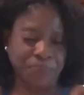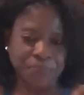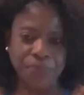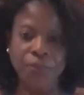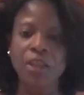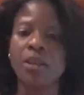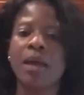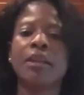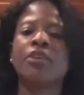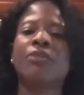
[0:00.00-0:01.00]
not in a
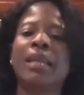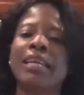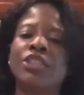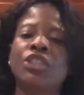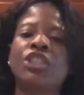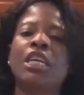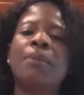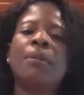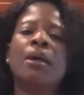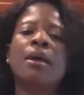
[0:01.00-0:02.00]
relationship,
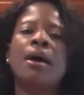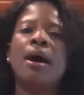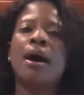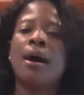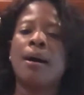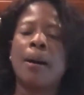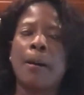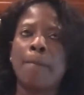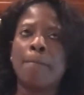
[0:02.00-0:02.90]
I